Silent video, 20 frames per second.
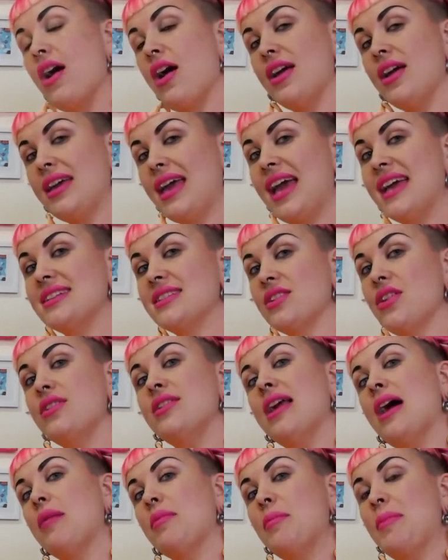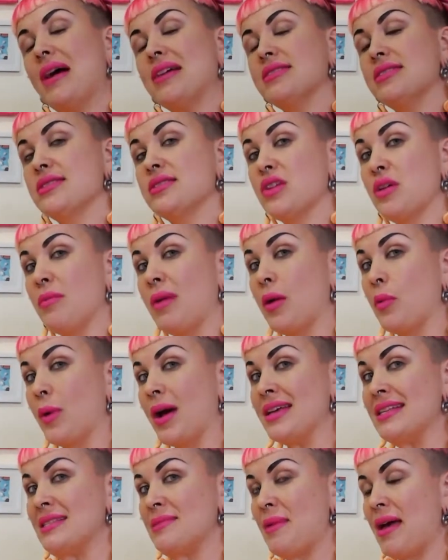Okay, so now I'm about to sew my
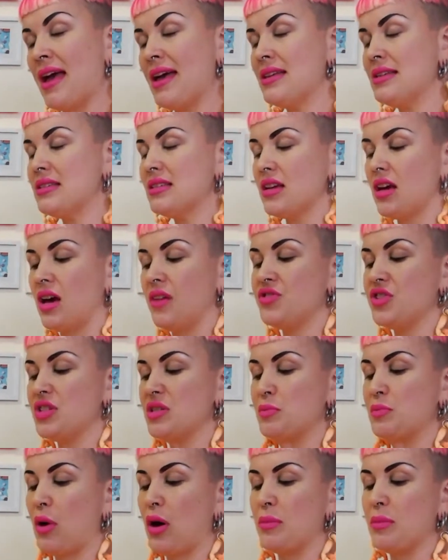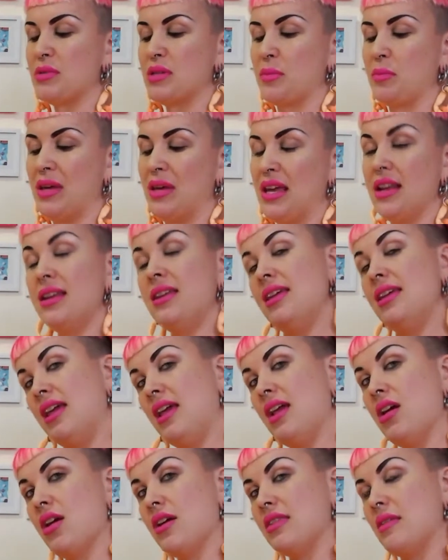waistband. I've just popped a pin
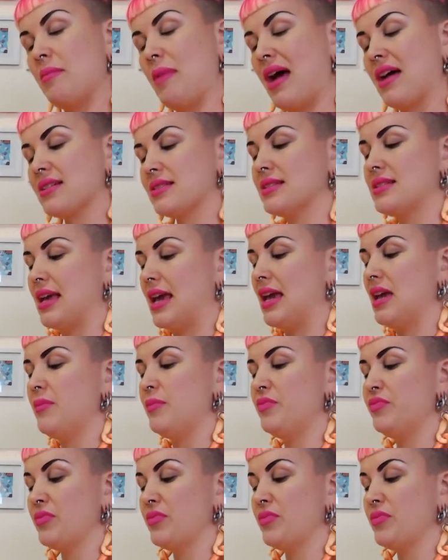here at the back seam.